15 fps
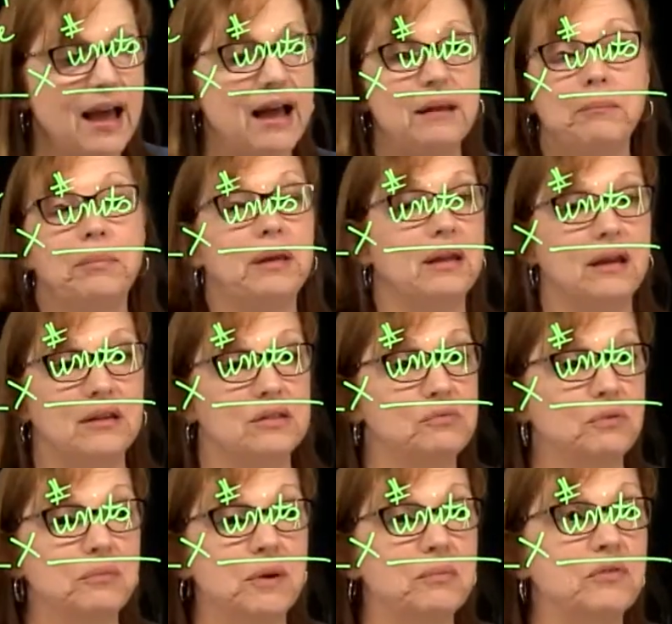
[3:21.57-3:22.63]
that
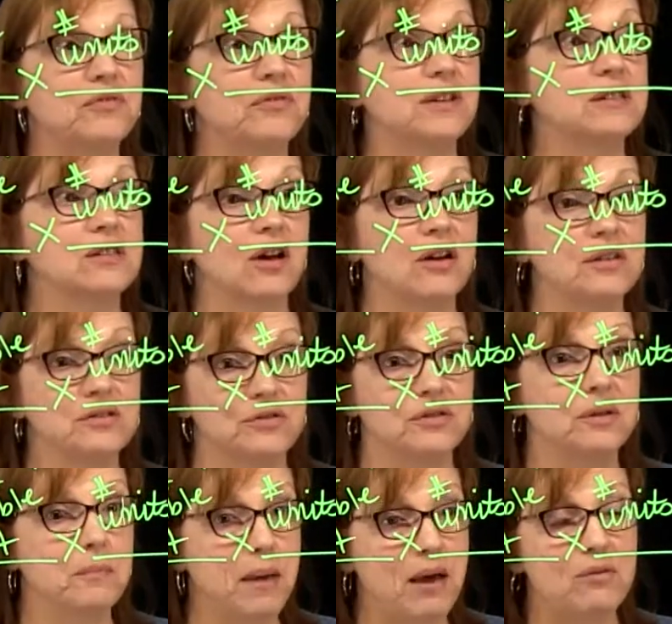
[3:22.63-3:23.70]
because remember, fixed costs are
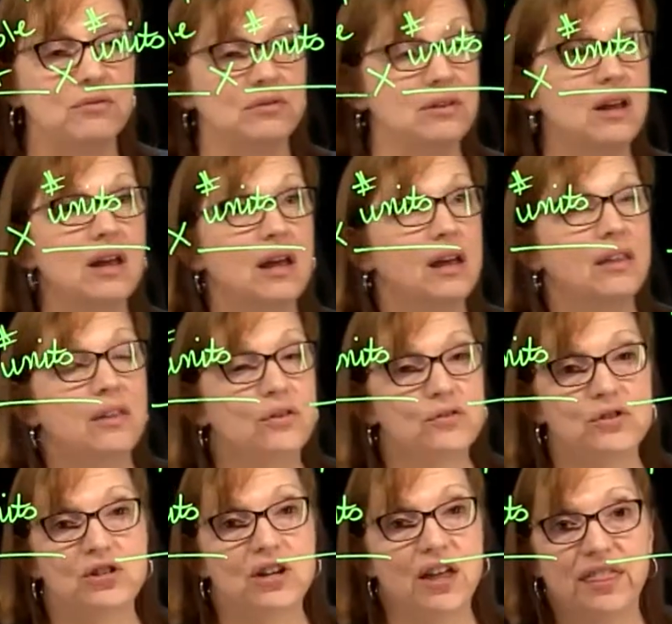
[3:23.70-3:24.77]
the mountain.
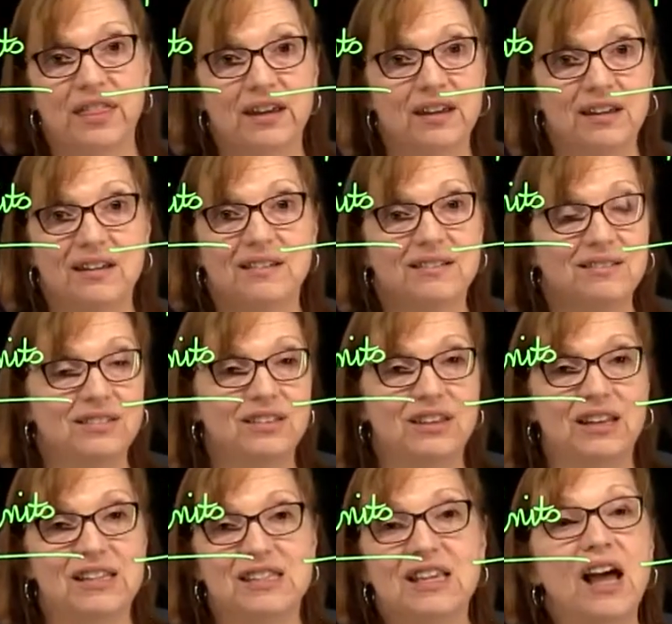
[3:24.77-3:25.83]
There's nothing,
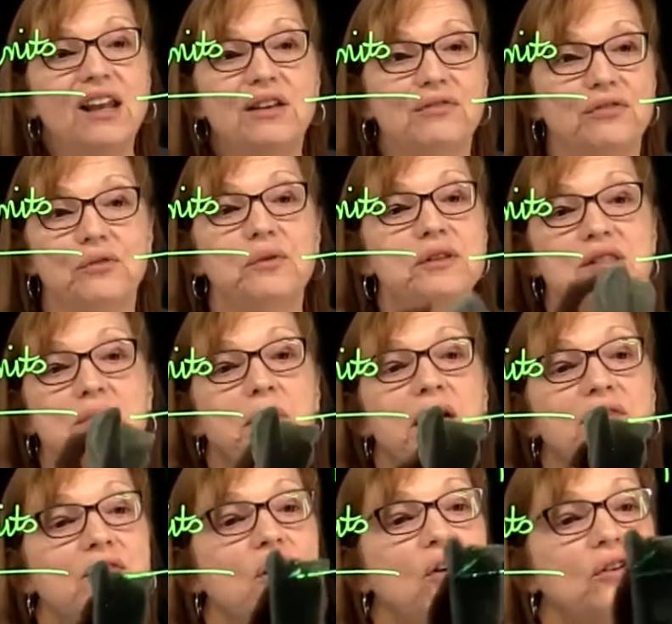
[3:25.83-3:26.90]
it's not influenced
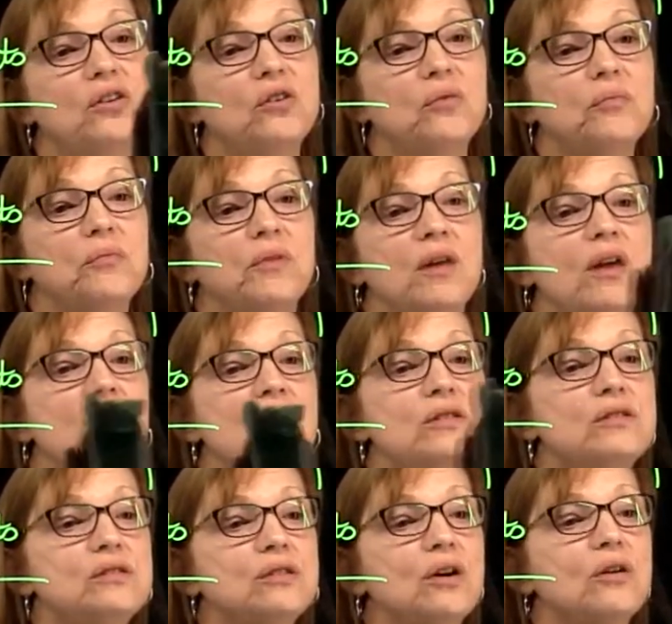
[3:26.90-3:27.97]
by volume.
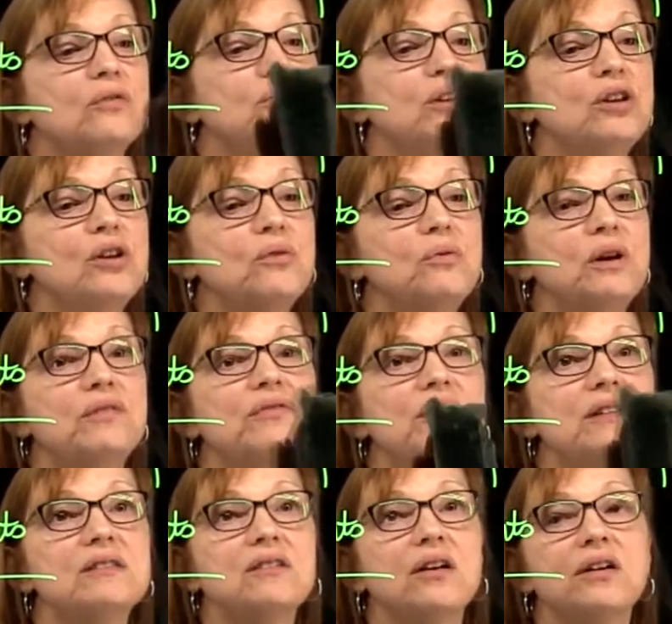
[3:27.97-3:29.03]
So you know what
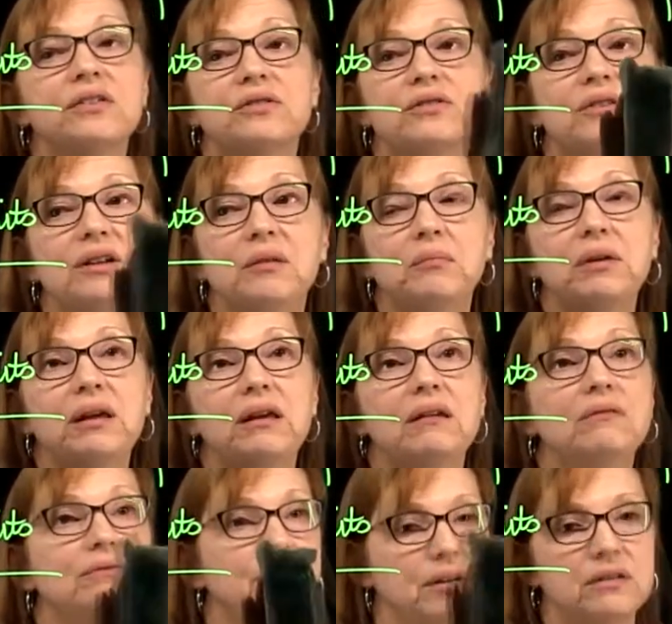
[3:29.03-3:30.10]
fixed costs are going to
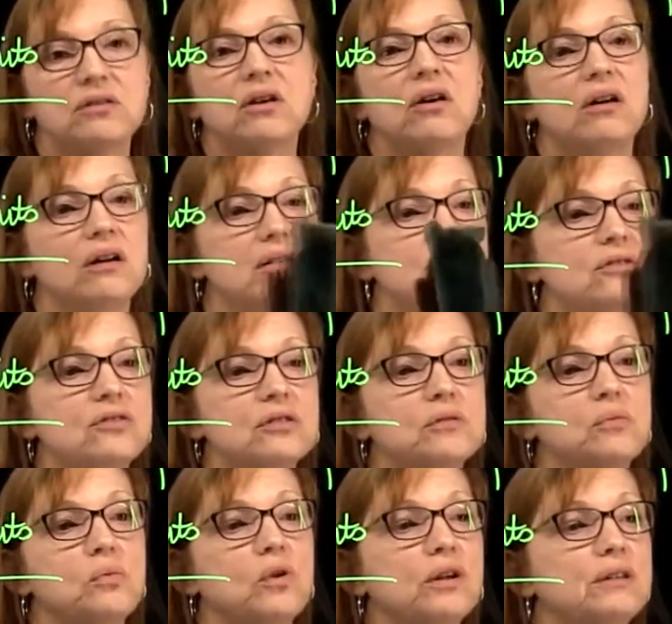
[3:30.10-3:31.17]
be? Fixed costs,
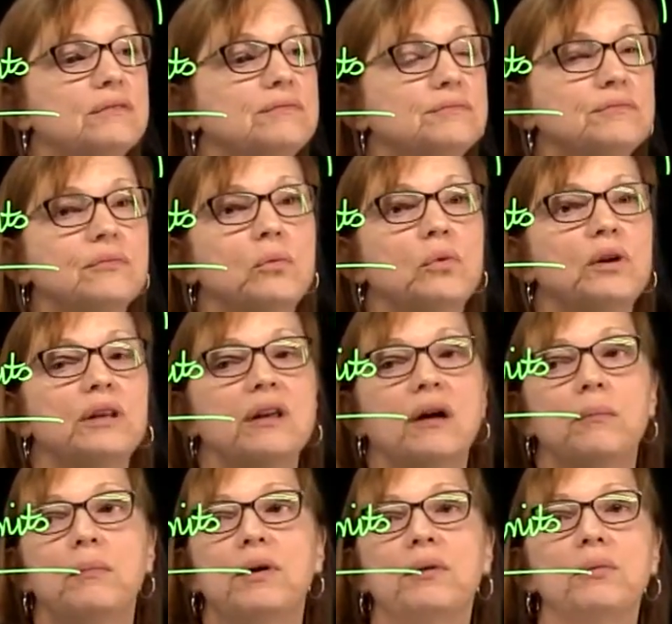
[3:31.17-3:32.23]
just one
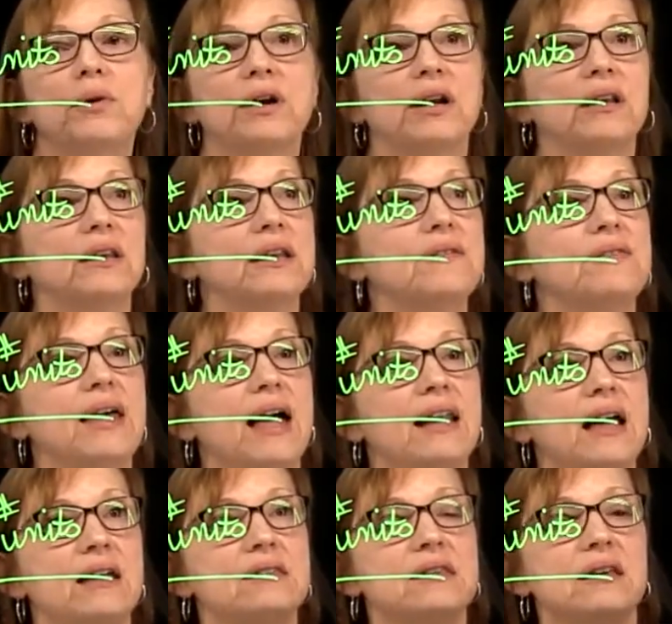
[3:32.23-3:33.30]
number. We're going to leave that
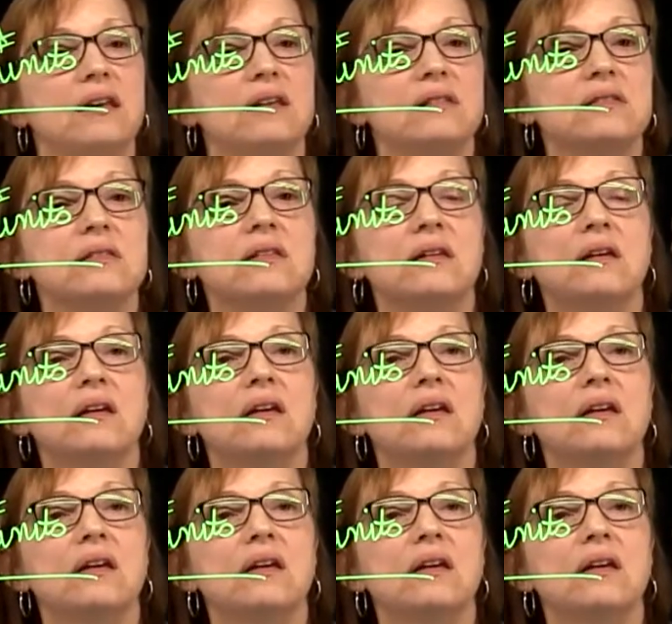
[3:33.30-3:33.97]
as is.